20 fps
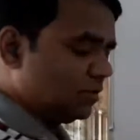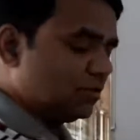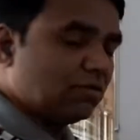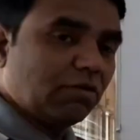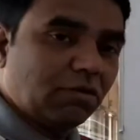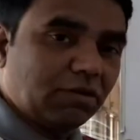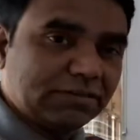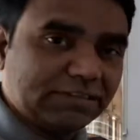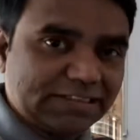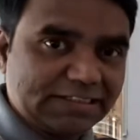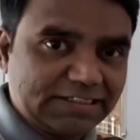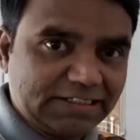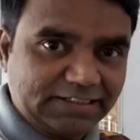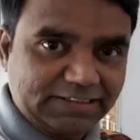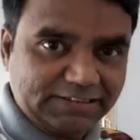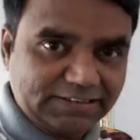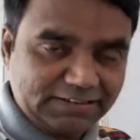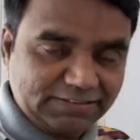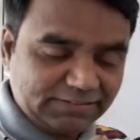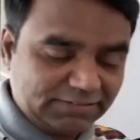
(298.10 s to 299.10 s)
on that
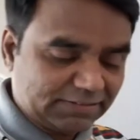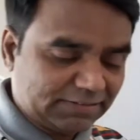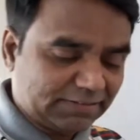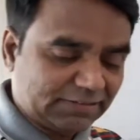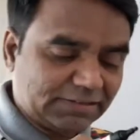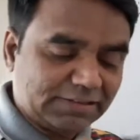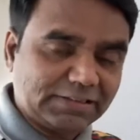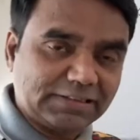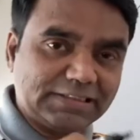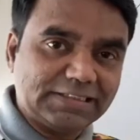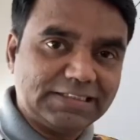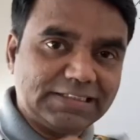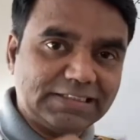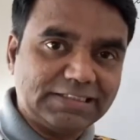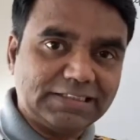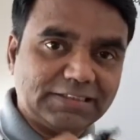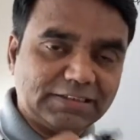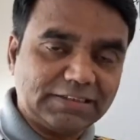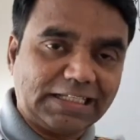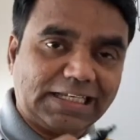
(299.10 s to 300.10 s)
area,
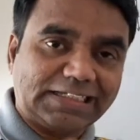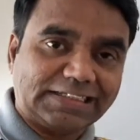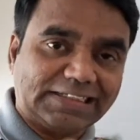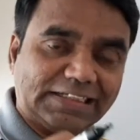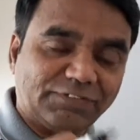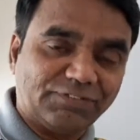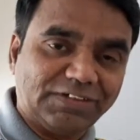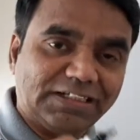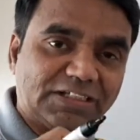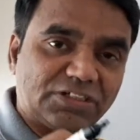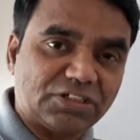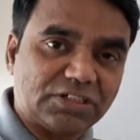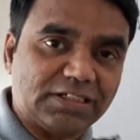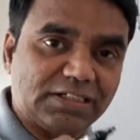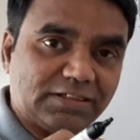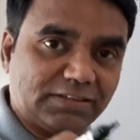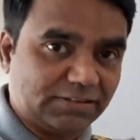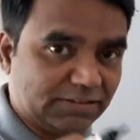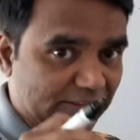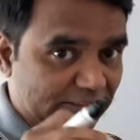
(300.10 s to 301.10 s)
the electric field's
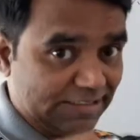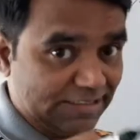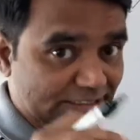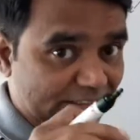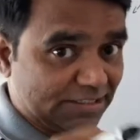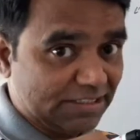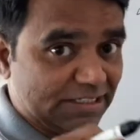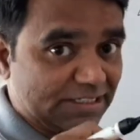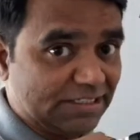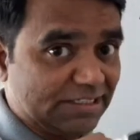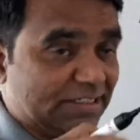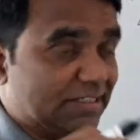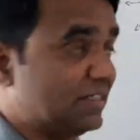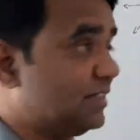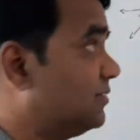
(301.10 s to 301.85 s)
intensity